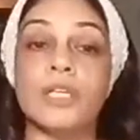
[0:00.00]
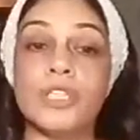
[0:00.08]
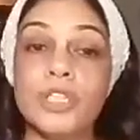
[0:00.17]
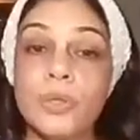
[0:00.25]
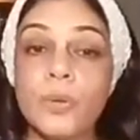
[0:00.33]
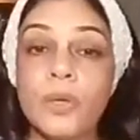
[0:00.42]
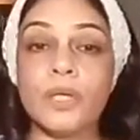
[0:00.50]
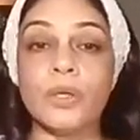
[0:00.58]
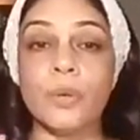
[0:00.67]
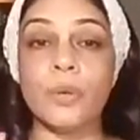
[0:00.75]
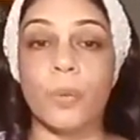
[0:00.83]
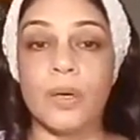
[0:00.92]
during
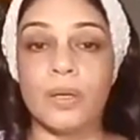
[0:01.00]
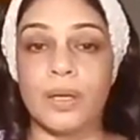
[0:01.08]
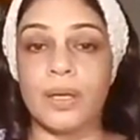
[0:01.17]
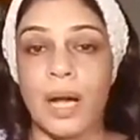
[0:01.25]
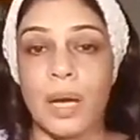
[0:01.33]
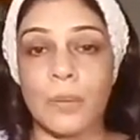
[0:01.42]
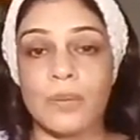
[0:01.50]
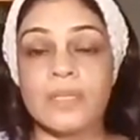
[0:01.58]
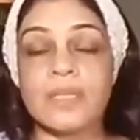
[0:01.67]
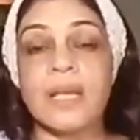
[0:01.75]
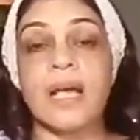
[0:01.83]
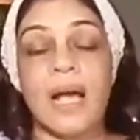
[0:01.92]
your working
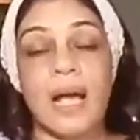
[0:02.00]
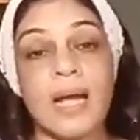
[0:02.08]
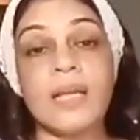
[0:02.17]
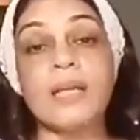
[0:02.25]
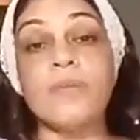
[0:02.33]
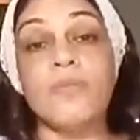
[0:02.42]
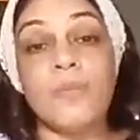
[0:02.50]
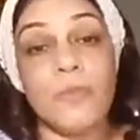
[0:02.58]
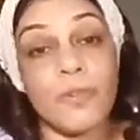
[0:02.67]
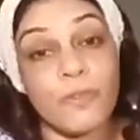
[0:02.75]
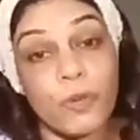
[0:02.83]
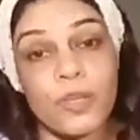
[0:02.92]
hours and
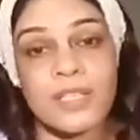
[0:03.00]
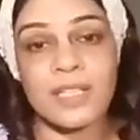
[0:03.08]
before